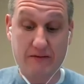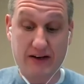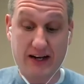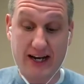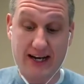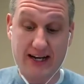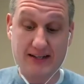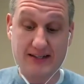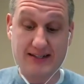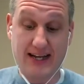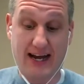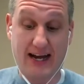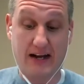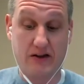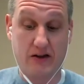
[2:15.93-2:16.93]
of Kings
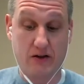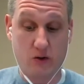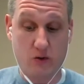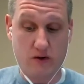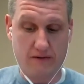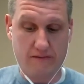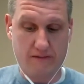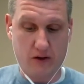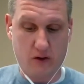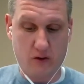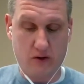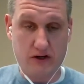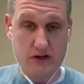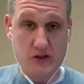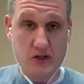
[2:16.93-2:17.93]
and the Lord of
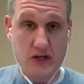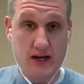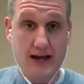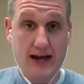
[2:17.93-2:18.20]
Lords,